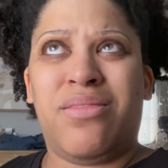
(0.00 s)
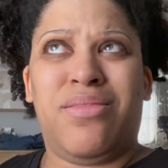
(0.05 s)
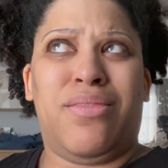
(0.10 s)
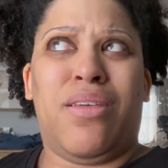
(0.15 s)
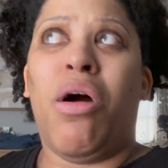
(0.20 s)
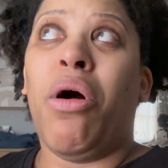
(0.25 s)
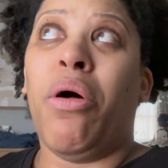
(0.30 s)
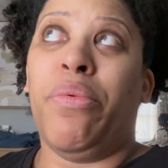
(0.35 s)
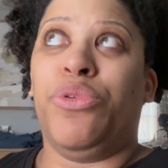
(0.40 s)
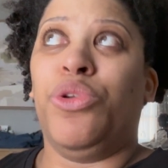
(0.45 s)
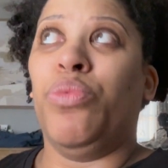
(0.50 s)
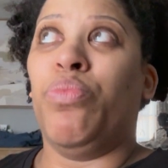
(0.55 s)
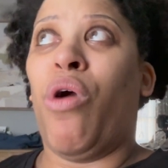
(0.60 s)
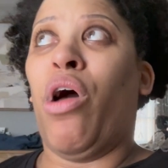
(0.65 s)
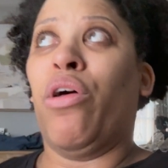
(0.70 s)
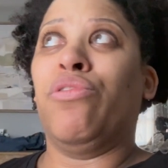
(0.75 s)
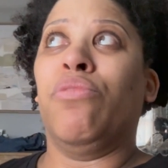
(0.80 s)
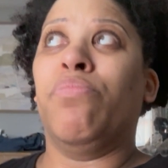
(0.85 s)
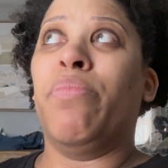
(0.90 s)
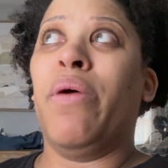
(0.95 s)
Oh, I'm too
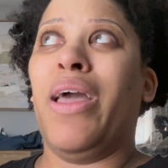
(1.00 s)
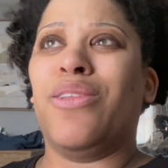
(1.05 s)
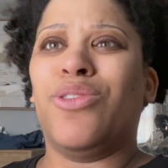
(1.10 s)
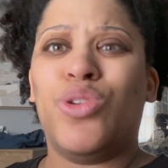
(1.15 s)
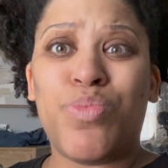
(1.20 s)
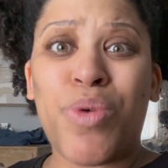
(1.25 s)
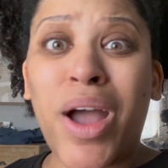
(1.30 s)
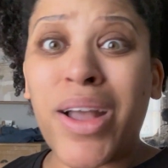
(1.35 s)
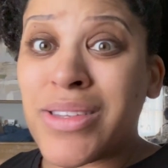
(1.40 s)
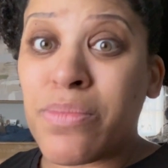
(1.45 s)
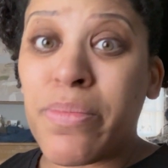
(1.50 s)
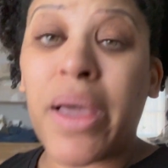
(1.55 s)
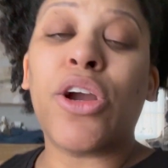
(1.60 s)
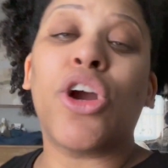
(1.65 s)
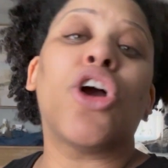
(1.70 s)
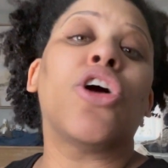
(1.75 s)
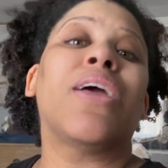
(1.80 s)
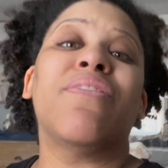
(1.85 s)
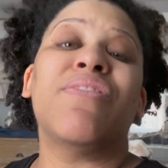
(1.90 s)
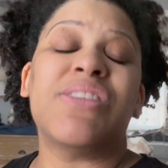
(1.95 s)
proud to beg. Too proud to beg.
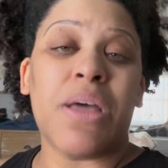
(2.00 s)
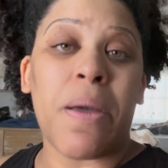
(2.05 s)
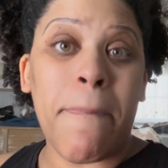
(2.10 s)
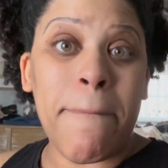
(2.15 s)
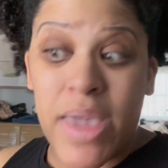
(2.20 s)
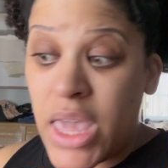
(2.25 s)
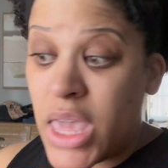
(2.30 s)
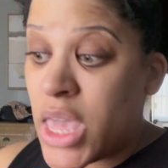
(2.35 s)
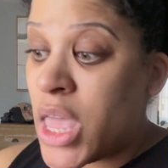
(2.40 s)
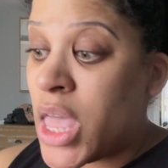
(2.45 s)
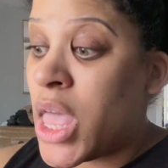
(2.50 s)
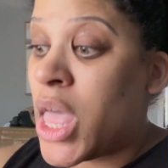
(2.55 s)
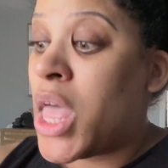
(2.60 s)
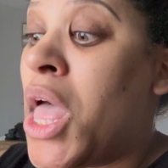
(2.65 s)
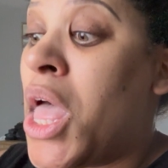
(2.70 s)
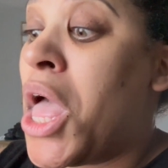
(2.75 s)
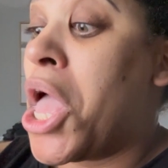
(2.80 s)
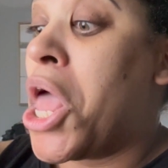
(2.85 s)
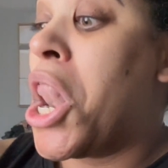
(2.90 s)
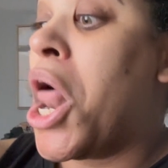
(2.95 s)
Girl, give it to me,
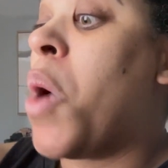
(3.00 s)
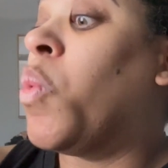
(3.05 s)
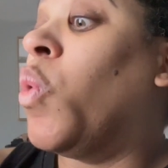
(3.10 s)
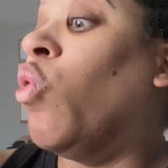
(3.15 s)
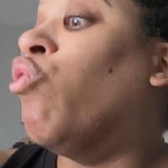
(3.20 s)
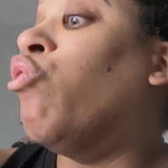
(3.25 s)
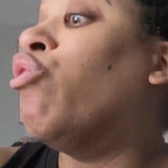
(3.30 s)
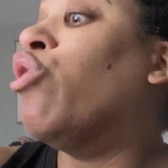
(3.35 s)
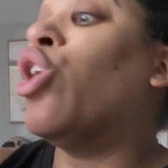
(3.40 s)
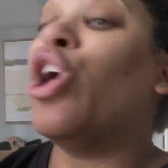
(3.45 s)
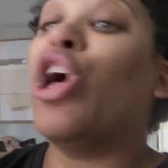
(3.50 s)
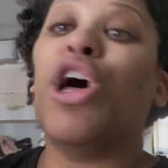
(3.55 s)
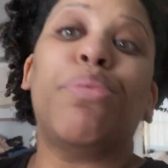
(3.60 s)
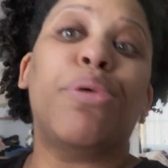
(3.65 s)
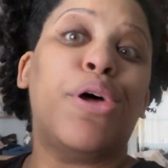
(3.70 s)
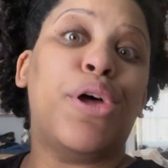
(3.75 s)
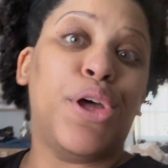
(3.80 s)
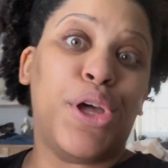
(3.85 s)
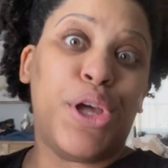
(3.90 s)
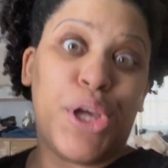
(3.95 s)
and I will fill up
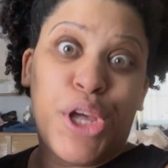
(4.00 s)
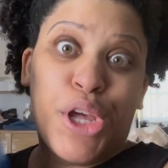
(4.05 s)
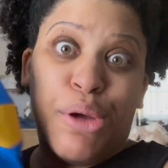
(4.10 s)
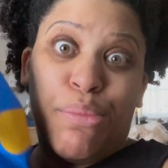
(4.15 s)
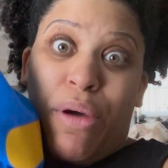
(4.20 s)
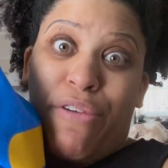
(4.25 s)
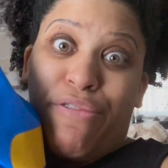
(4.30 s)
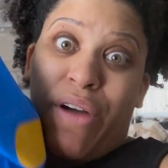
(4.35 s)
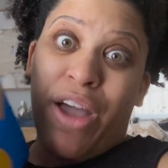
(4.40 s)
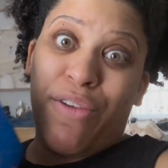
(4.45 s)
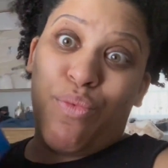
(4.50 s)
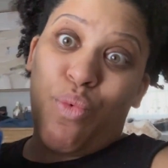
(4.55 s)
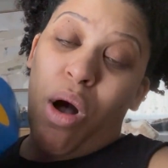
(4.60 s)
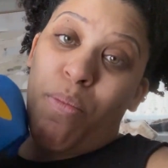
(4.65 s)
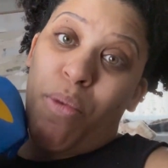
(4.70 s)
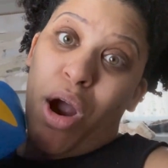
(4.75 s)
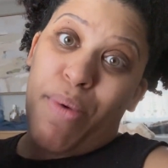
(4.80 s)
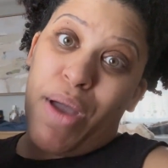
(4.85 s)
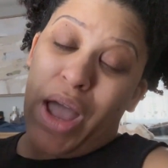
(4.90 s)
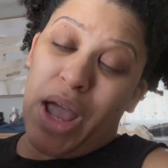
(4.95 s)
my 5
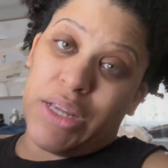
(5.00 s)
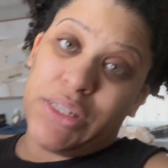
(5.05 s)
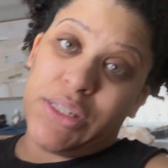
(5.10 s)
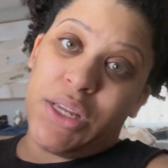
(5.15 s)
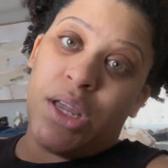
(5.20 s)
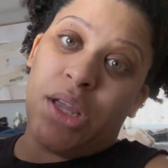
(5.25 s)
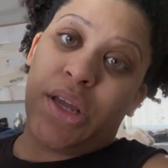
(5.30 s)
Walmart bags,